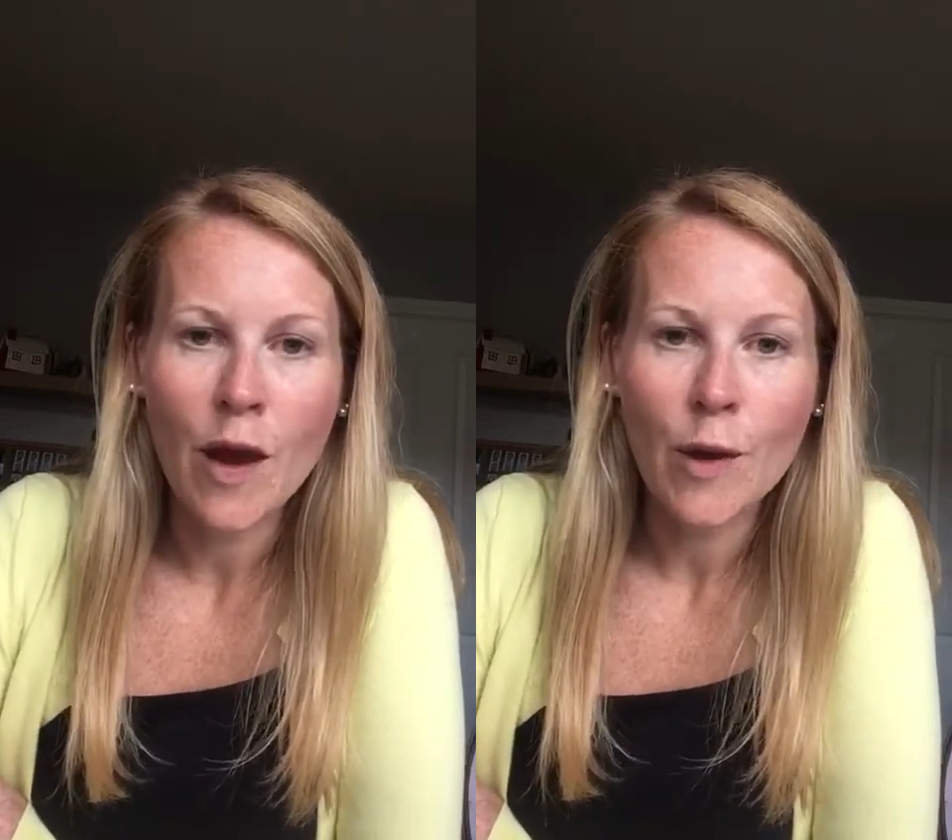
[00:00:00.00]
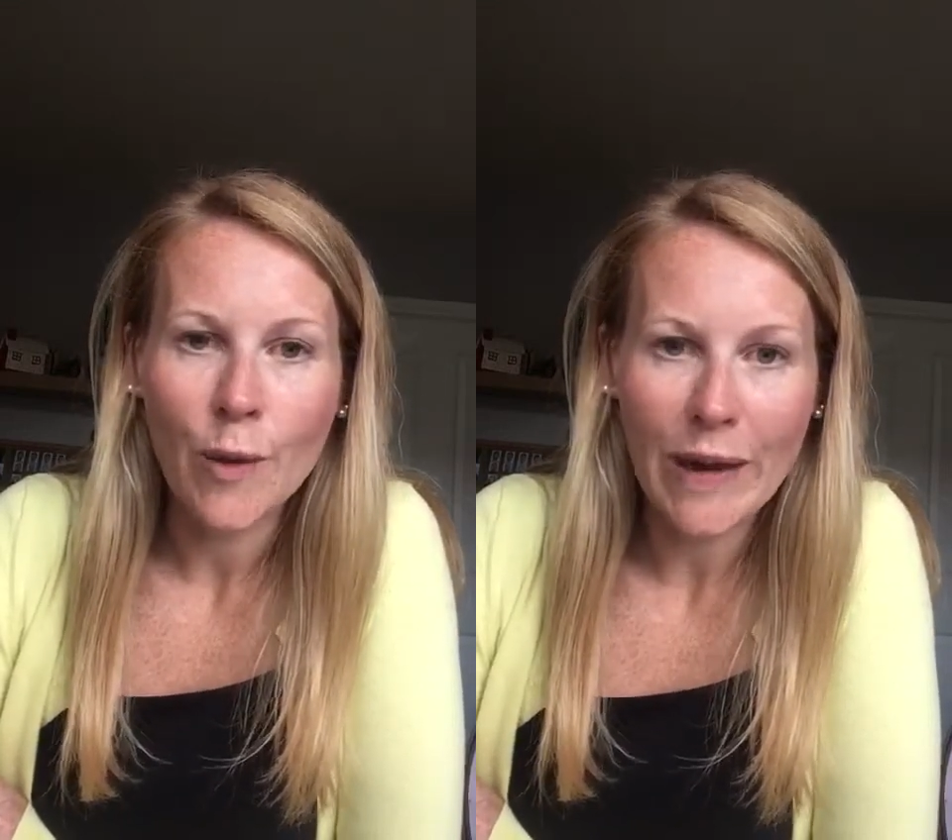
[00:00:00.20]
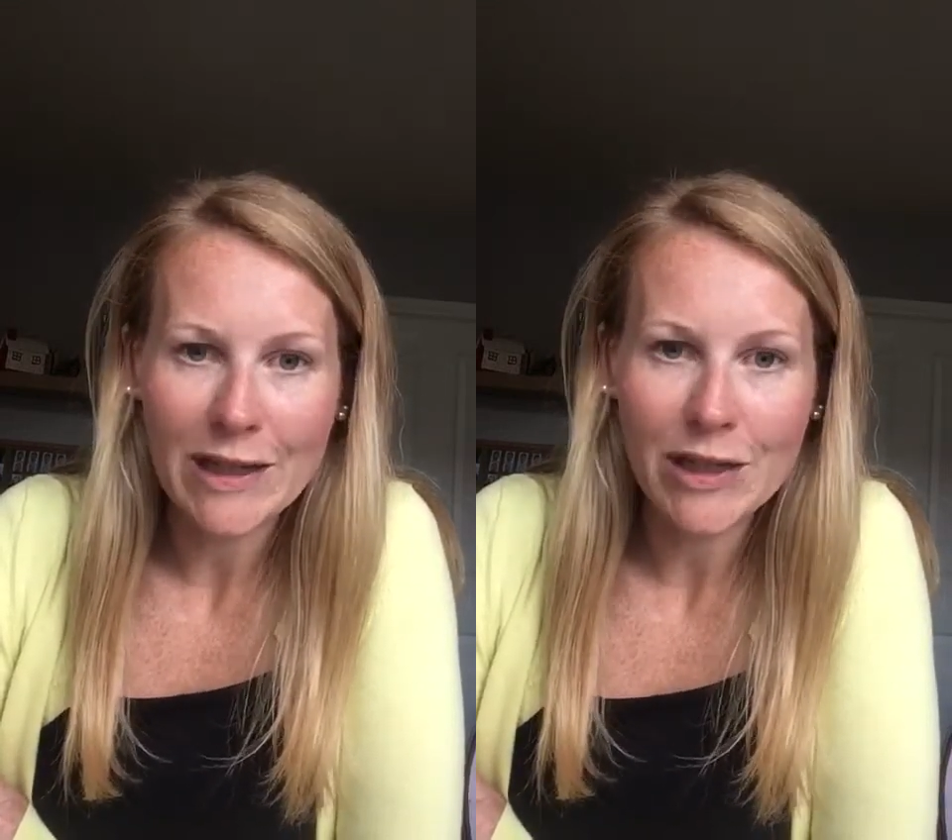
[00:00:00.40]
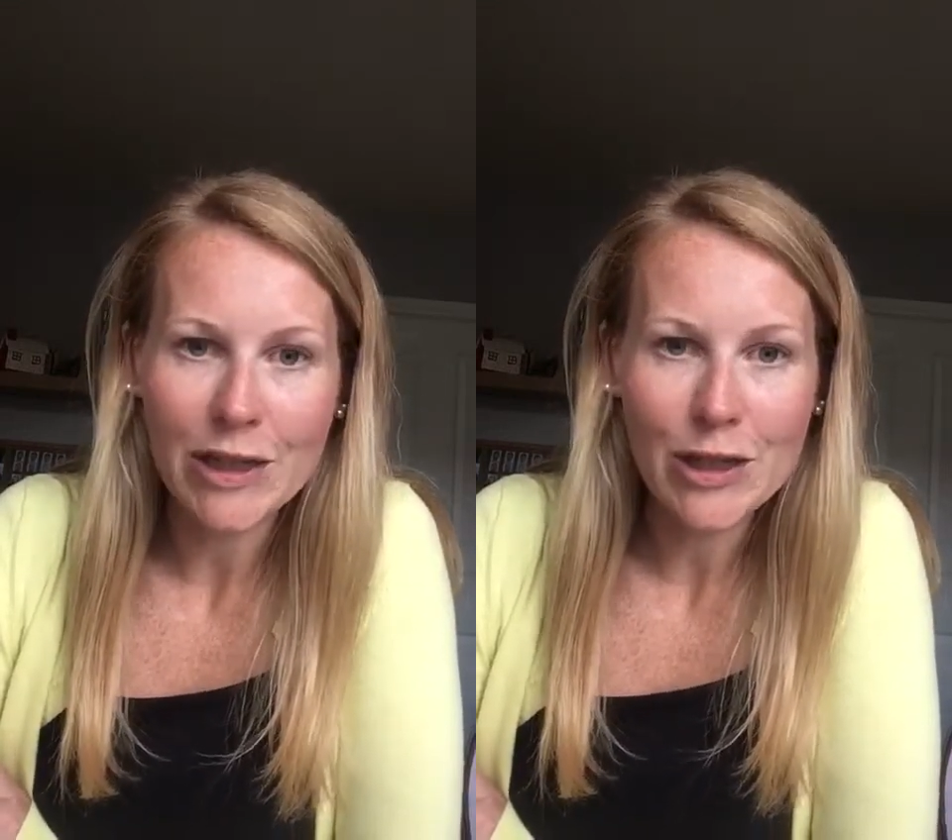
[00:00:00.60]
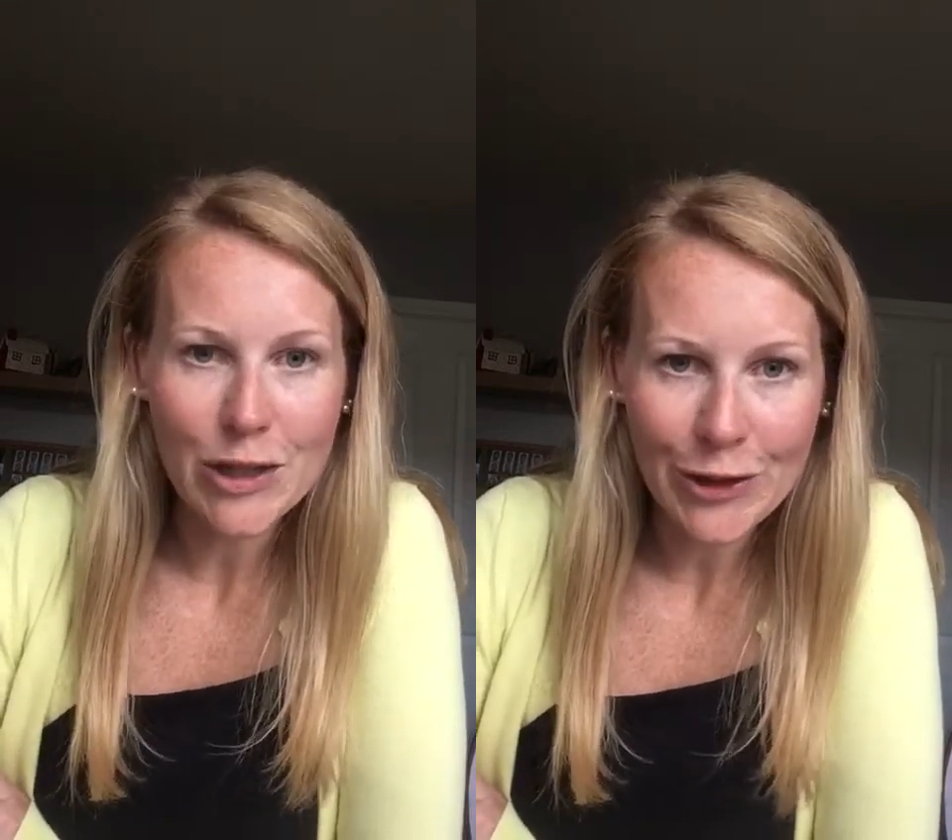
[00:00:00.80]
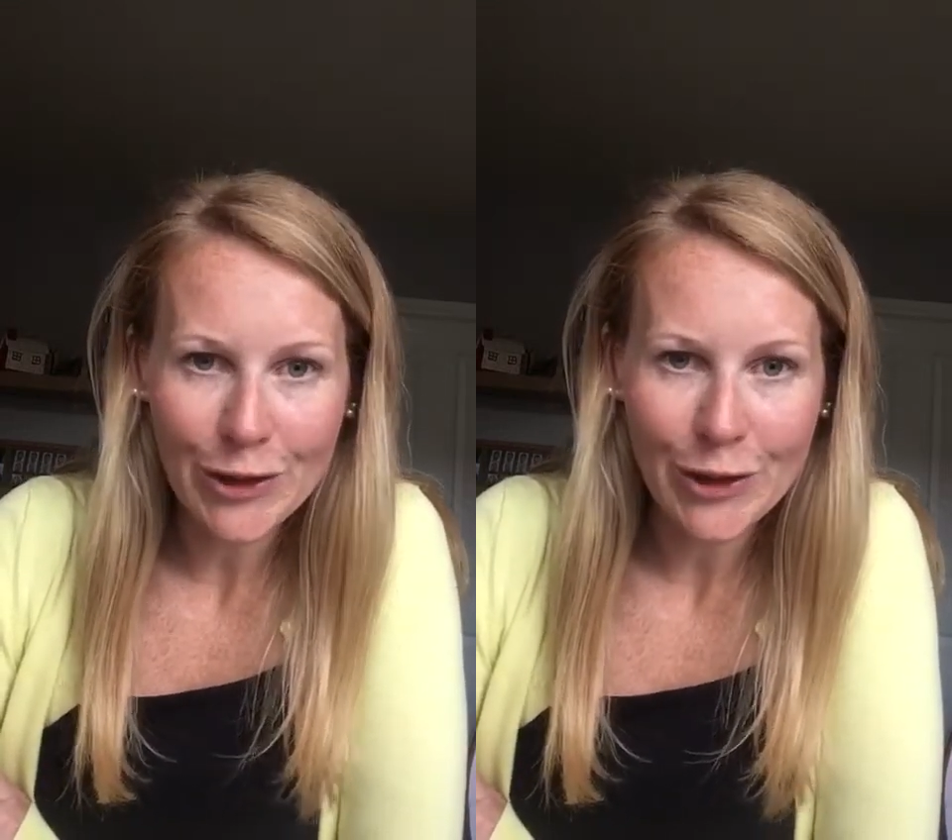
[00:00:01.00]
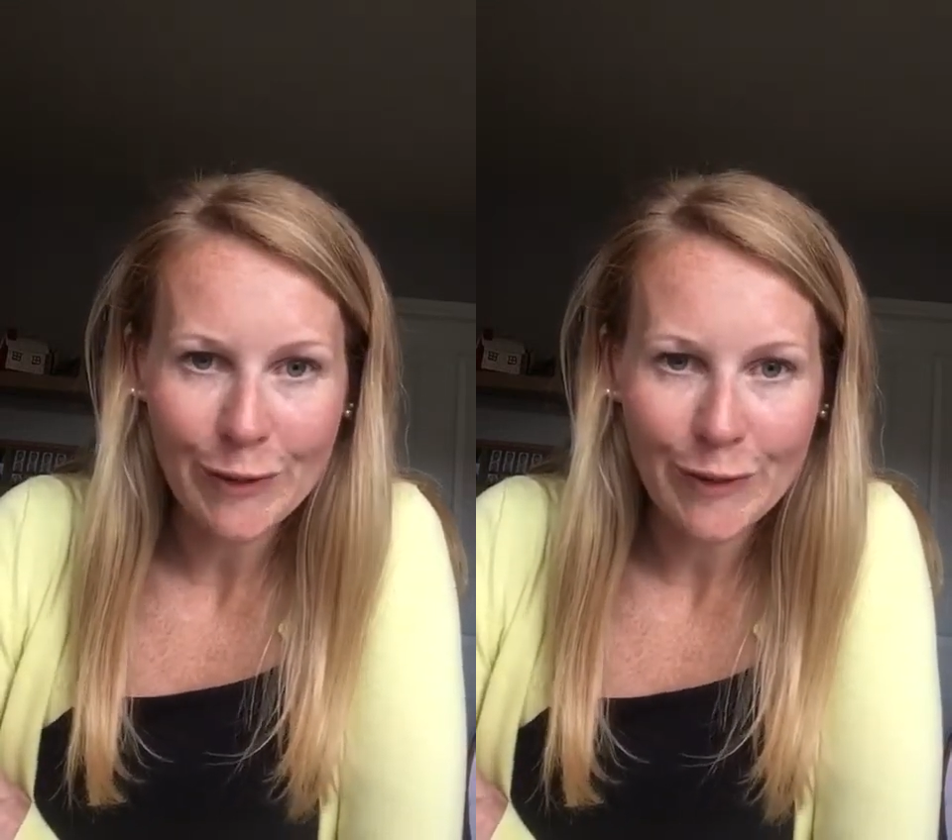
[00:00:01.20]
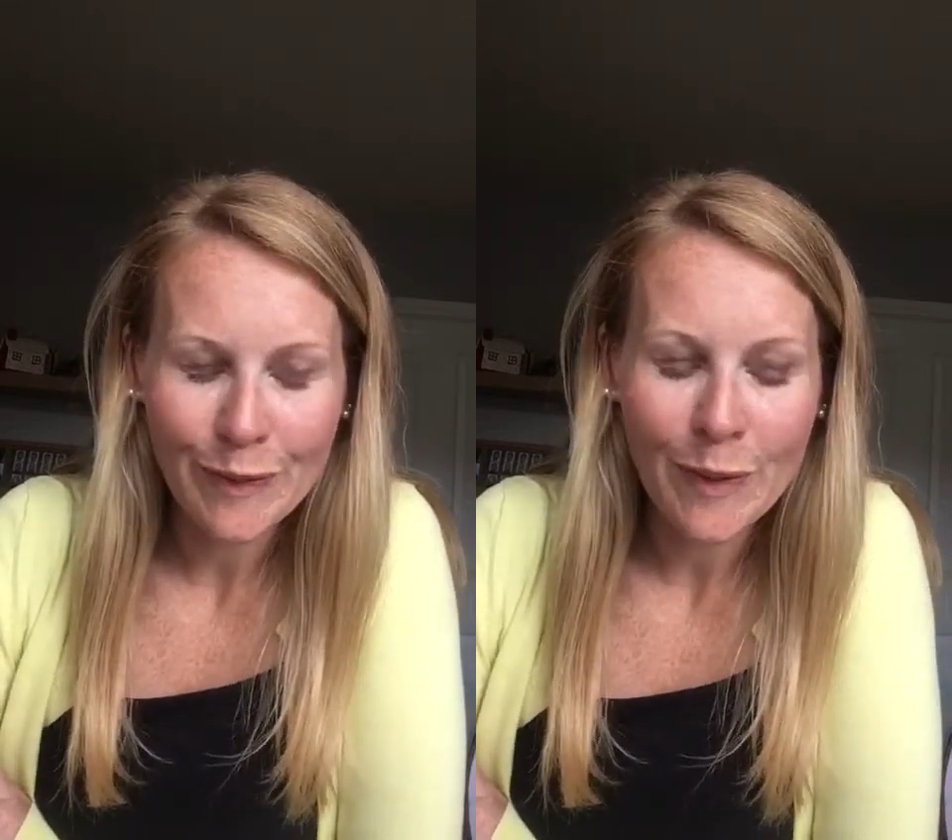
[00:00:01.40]
Question 2.
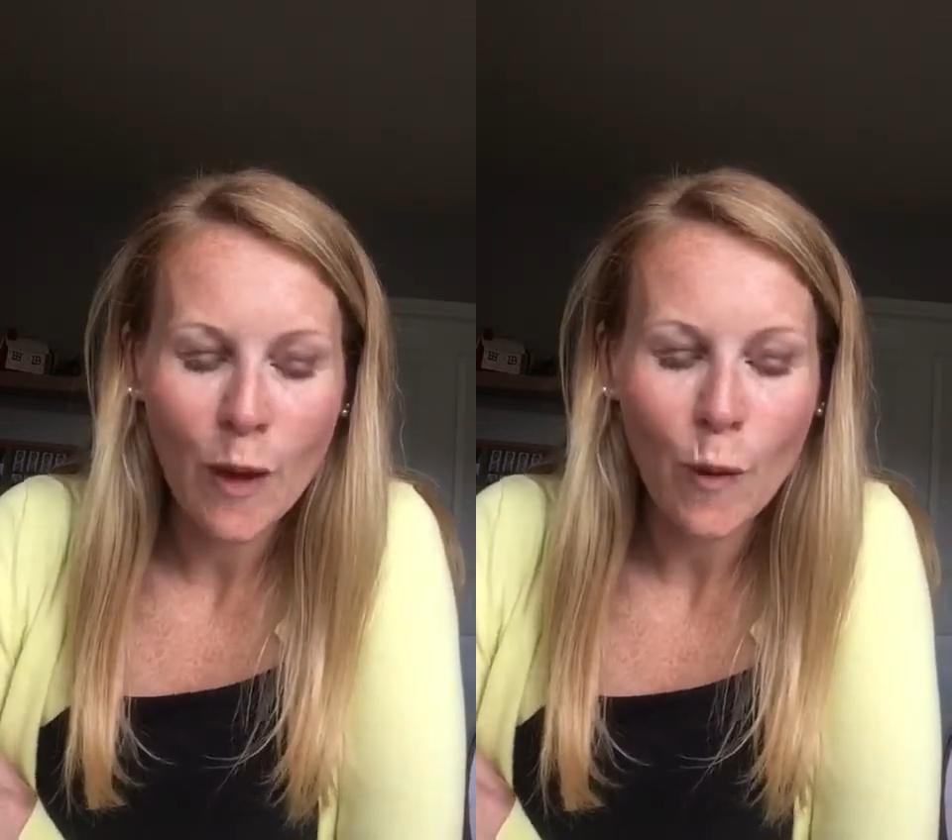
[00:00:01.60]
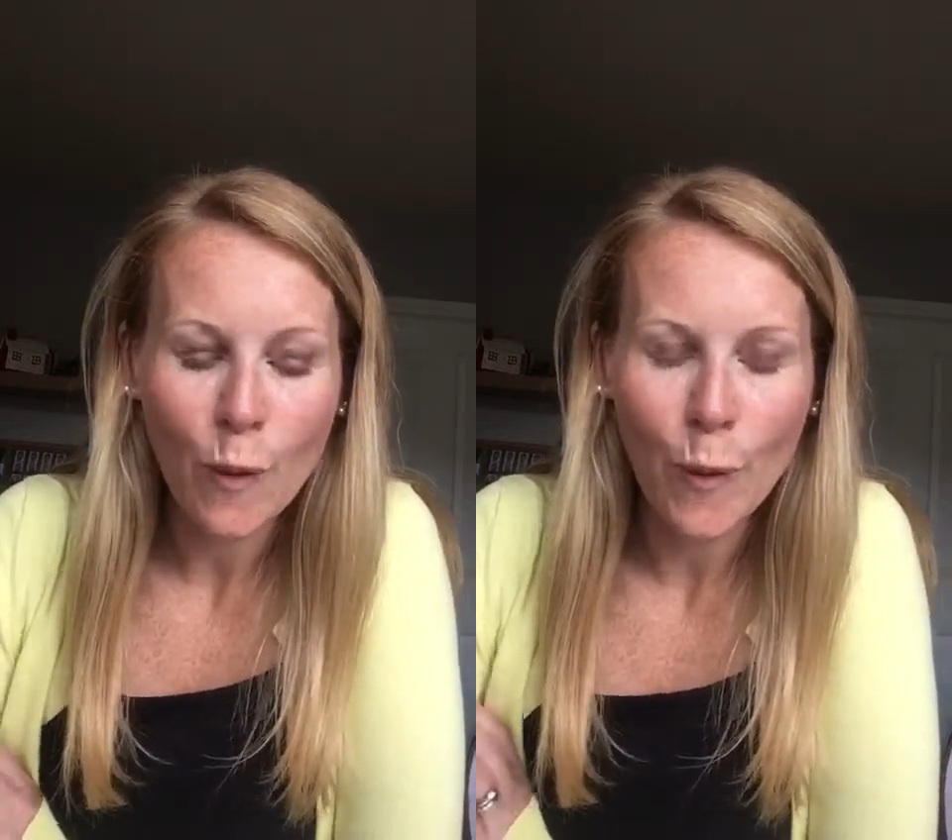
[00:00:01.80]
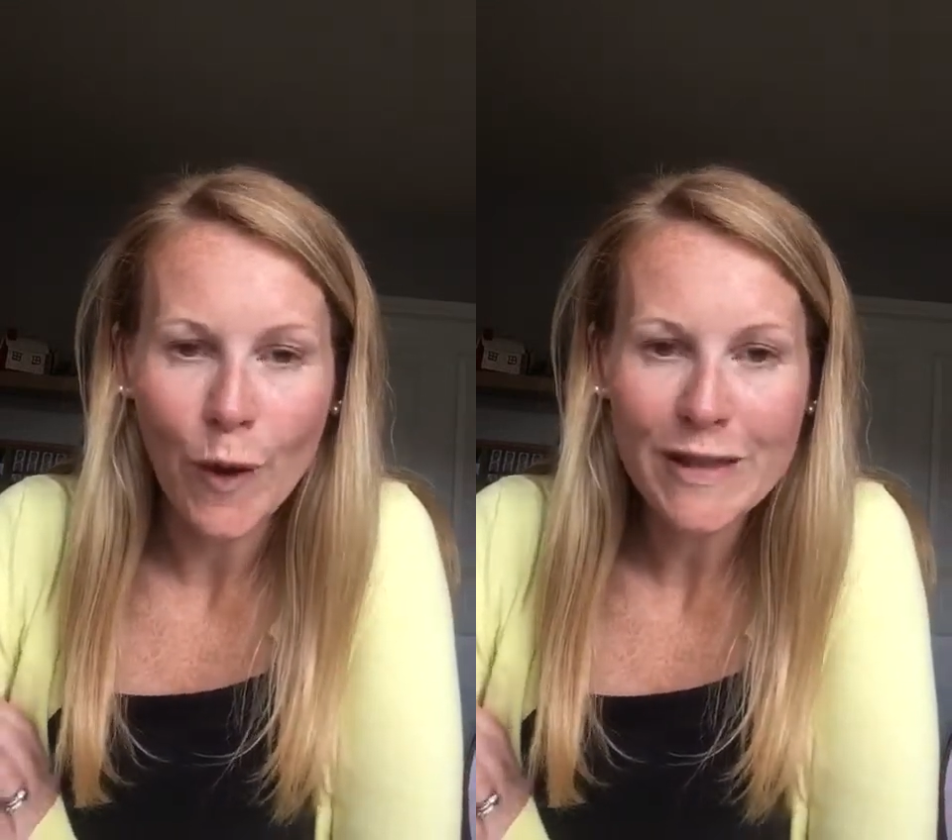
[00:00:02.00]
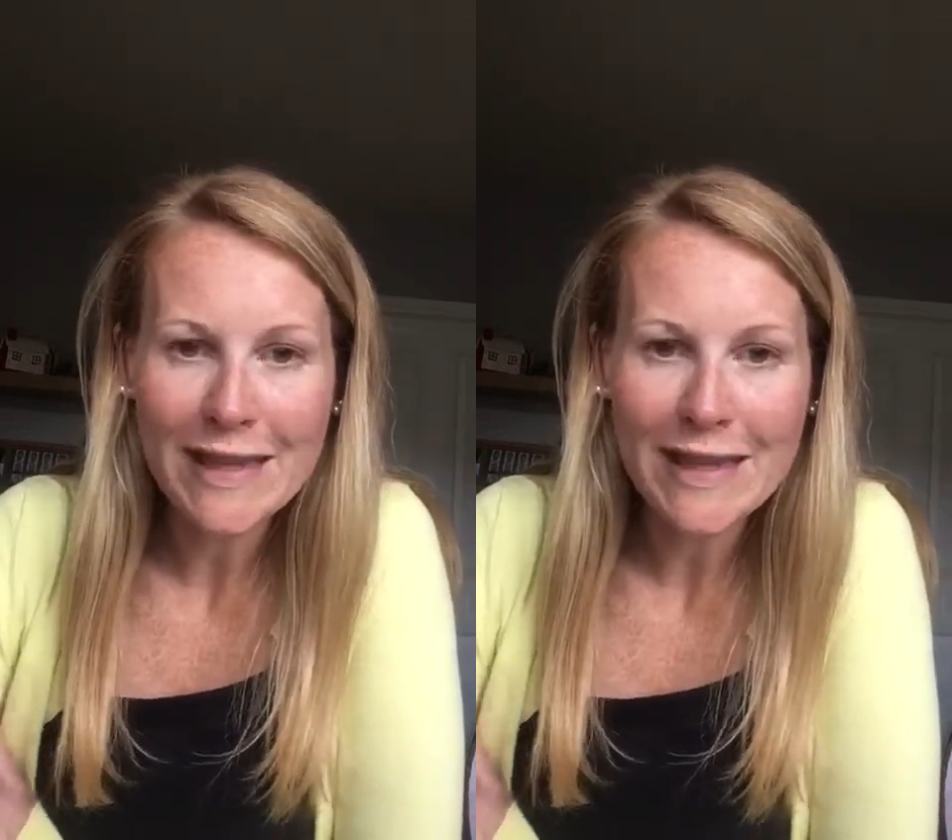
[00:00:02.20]
What